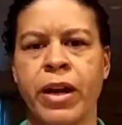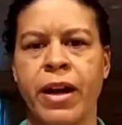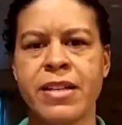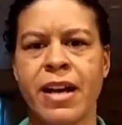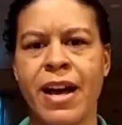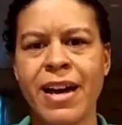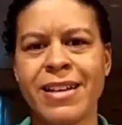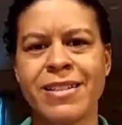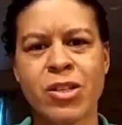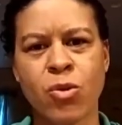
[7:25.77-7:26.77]
I was like, I
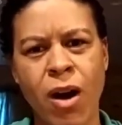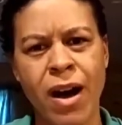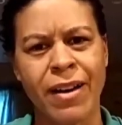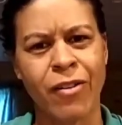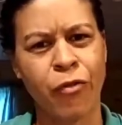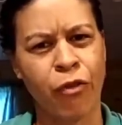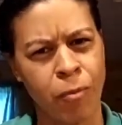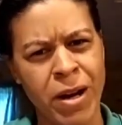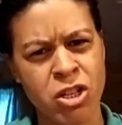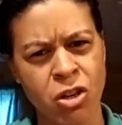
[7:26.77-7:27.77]
can squat for a
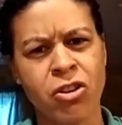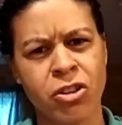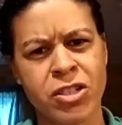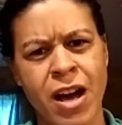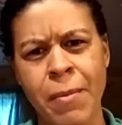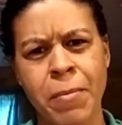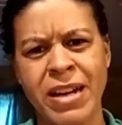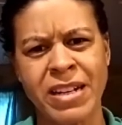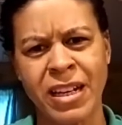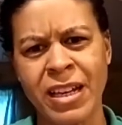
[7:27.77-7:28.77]
much longer time and my
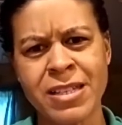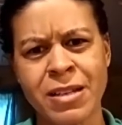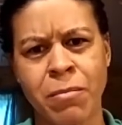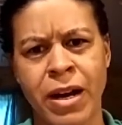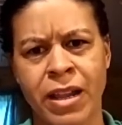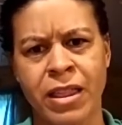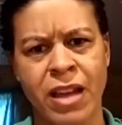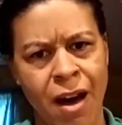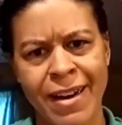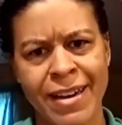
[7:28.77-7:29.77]
knees and my
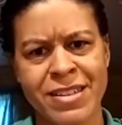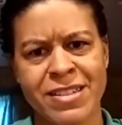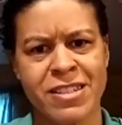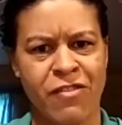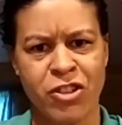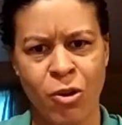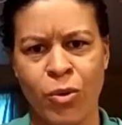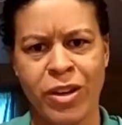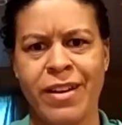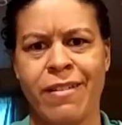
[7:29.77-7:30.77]
thighs and stuff
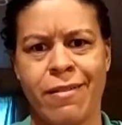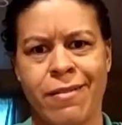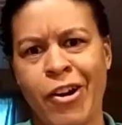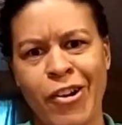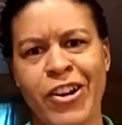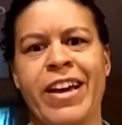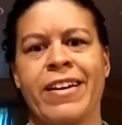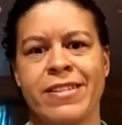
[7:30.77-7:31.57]
don't get hurting.